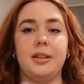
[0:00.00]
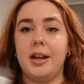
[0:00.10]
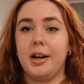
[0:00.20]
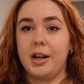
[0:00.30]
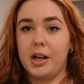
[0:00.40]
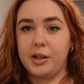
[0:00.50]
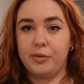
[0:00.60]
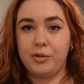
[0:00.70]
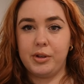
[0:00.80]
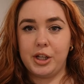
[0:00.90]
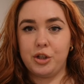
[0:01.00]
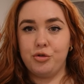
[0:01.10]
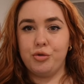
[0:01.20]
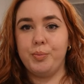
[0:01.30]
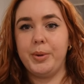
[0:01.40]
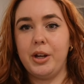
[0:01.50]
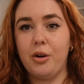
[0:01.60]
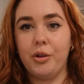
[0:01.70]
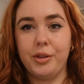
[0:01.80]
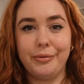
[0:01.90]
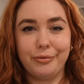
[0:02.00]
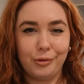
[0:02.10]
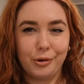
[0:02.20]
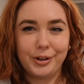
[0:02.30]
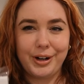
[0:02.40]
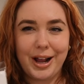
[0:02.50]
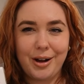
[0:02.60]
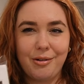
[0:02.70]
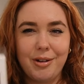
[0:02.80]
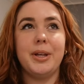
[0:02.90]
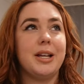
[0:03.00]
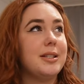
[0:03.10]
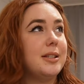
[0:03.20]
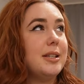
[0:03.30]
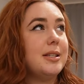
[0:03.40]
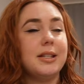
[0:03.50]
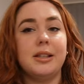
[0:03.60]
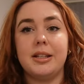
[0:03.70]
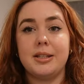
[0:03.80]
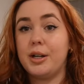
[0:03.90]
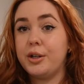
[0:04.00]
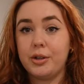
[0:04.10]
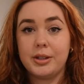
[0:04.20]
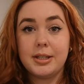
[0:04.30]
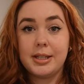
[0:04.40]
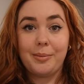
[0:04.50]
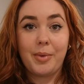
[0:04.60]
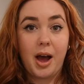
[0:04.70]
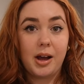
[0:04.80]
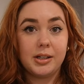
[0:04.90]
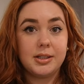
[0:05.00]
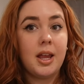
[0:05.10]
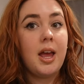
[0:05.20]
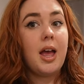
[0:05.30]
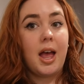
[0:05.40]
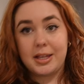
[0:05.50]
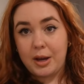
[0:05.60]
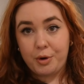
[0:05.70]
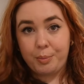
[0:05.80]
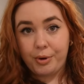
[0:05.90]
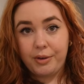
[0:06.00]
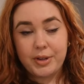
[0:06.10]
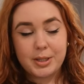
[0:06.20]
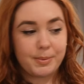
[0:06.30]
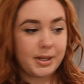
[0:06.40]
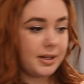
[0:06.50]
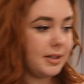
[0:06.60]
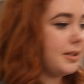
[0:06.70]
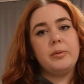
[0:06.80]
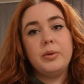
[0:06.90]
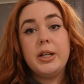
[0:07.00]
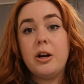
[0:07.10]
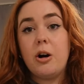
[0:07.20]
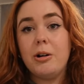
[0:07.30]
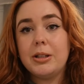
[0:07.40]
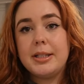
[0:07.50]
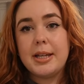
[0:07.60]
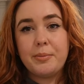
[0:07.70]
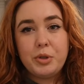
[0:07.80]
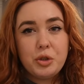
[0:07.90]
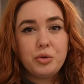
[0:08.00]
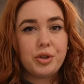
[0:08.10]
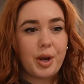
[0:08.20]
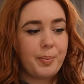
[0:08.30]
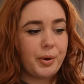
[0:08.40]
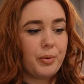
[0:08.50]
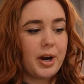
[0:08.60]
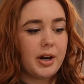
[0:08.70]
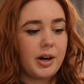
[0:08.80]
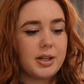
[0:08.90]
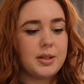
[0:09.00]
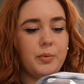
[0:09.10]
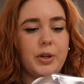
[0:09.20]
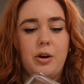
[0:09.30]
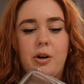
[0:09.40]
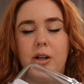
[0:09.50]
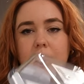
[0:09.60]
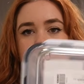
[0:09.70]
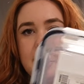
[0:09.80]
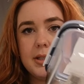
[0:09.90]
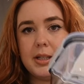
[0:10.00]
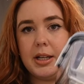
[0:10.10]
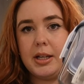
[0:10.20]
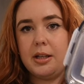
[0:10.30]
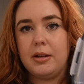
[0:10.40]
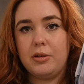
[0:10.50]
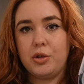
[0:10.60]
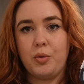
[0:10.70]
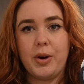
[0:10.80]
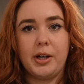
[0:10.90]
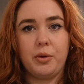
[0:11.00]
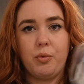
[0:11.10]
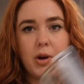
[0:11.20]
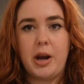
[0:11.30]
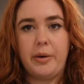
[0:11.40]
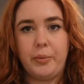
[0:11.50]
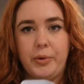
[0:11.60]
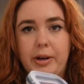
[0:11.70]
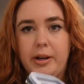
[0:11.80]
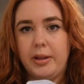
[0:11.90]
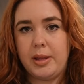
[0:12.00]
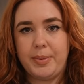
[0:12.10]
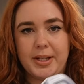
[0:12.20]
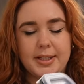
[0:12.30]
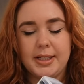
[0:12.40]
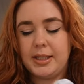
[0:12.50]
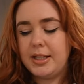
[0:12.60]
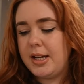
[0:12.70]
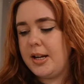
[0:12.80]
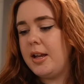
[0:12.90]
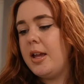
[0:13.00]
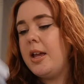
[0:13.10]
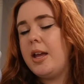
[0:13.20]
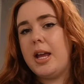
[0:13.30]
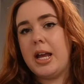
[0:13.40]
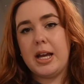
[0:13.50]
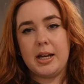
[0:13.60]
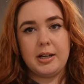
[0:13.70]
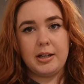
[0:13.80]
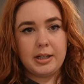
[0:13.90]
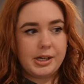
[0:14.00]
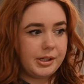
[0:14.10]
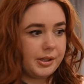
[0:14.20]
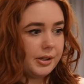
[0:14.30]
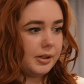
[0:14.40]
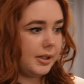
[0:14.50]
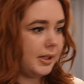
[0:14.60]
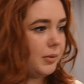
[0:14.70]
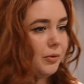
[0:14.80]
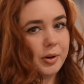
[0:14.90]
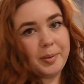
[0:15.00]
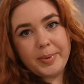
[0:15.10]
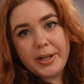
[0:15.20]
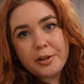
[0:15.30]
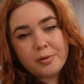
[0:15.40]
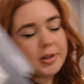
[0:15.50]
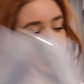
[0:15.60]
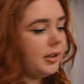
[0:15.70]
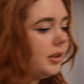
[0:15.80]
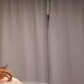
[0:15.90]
they are kind of like drooping on the floor now because the ceilings are not the same height as our previous place. We got some new Tupperwares. We got this like squared one with a plastic lid and another lid for a bigger one,